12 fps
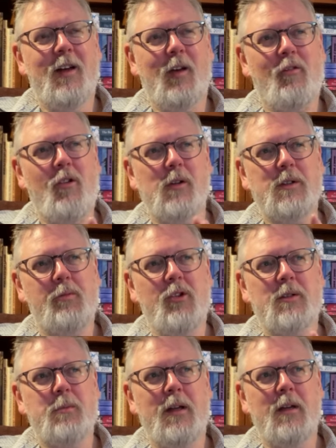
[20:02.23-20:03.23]
and
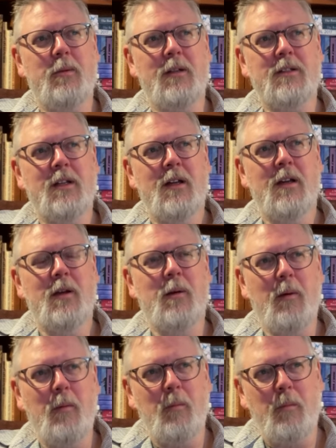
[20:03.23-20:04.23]
Rosemary's Babies.
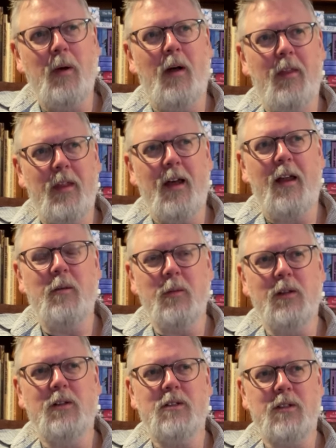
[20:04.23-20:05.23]
But the
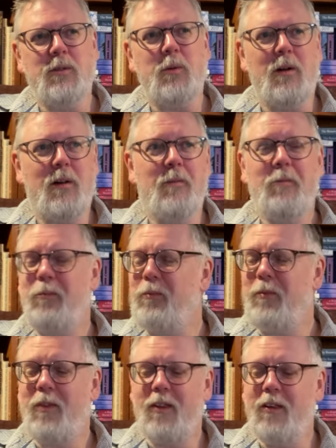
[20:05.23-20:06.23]
animals as well
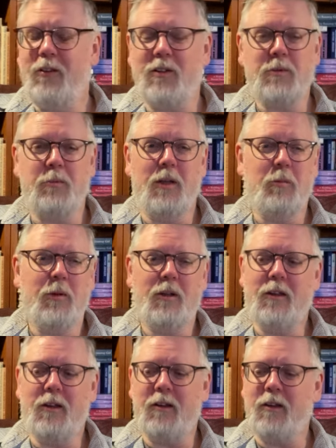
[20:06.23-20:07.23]
just make
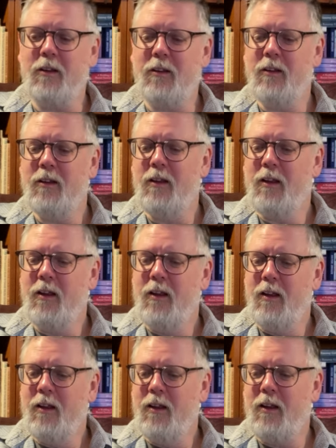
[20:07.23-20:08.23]
me
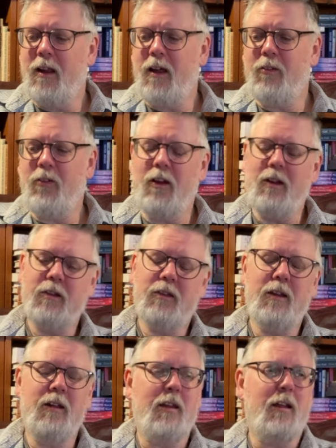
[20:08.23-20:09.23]
laugh. And I
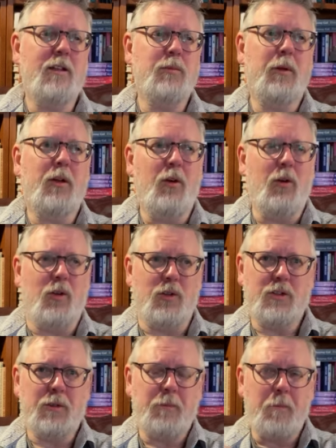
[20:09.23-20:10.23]
think it's
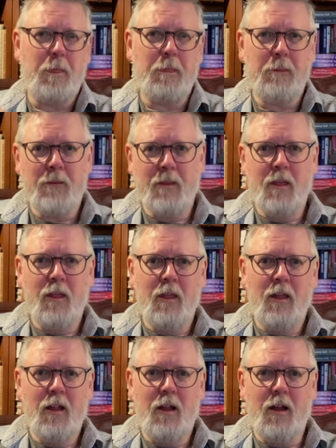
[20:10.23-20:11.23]
because
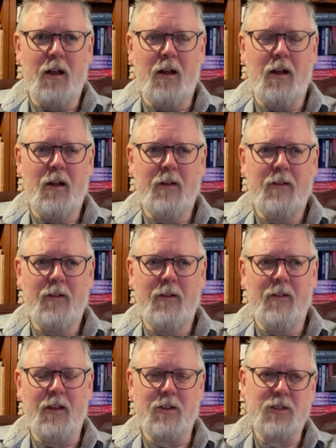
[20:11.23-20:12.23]

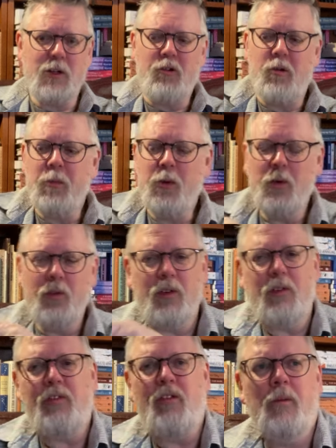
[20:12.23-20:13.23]
they're so
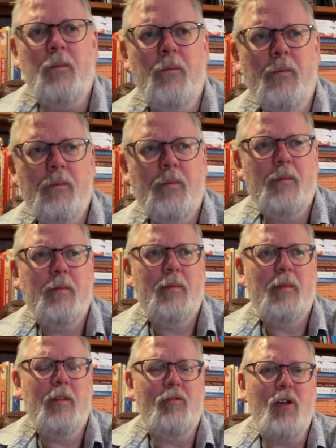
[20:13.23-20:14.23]
removed from
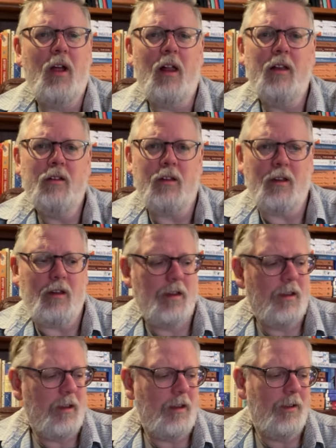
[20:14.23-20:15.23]
reality,
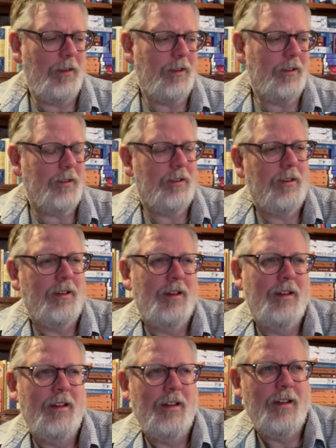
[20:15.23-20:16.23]
and
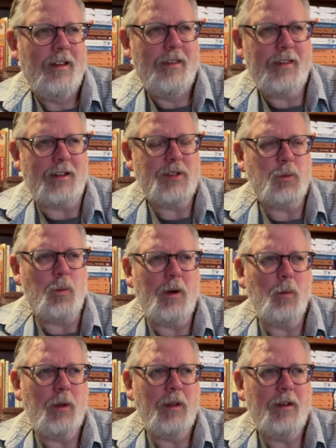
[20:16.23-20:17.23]
that's
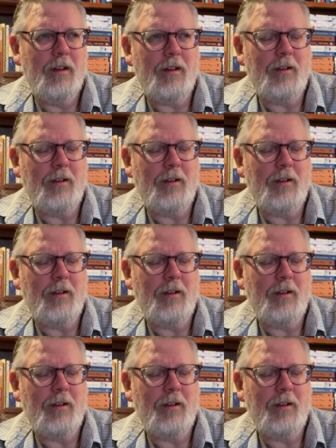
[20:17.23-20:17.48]
why we